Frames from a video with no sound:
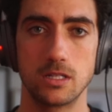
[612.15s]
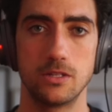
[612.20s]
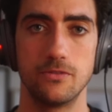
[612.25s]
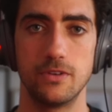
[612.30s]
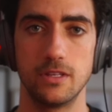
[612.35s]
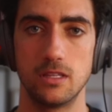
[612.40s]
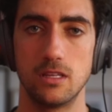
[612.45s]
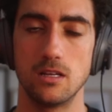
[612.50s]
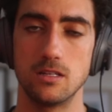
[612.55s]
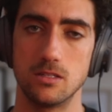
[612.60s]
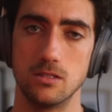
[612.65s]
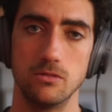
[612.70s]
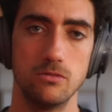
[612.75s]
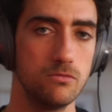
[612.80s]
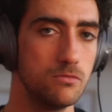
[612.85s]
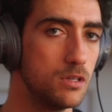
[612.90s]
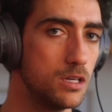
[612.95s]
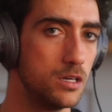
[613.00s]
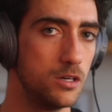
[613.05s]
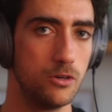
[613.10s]
If it doesn't,
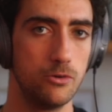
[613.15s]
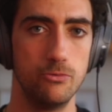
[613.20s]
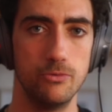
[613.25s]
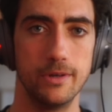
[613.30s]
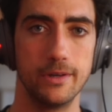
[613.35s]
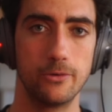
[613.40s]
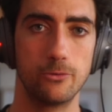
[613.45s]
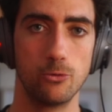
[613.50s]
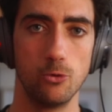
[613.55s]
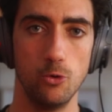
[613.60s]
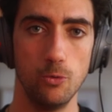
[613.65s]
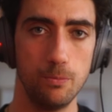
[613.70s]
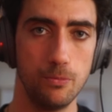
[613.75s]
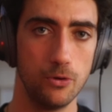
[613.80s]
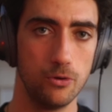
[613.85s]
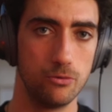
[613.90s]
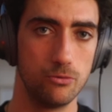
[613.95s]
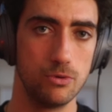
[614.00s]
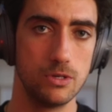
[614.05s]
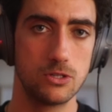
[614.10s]
regroup,
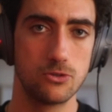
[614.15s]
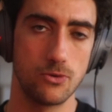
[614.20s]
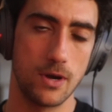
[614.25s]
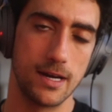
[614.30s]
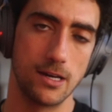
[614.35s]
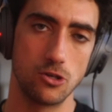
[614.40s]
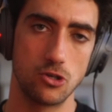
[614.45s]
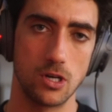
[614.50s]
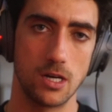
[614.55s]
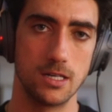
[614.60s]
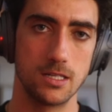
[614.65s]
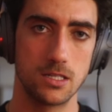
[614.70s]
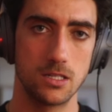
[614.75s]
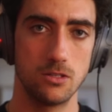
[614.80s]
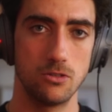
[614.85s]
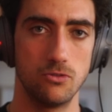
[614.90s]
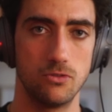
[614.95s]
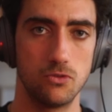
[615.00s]
re-strategize,